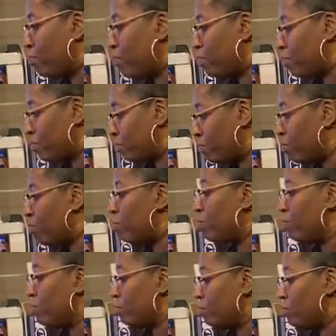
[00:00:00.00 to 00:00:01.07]
in
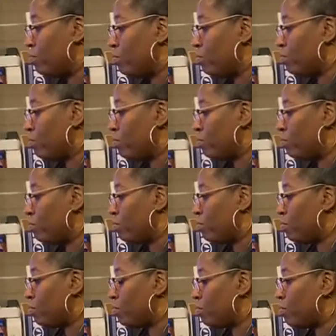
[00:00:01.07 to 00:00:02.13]
Photoshop
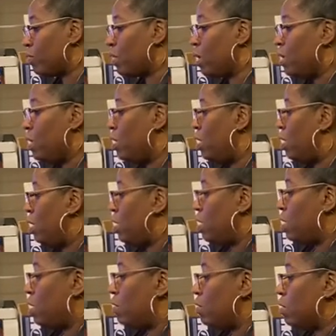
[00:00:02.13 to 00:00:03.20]
and print it
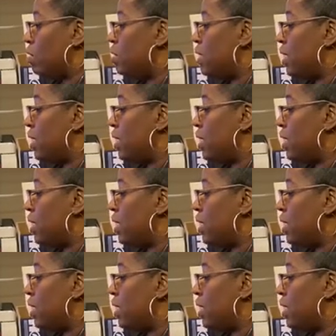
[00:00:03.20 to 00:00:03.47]
from there.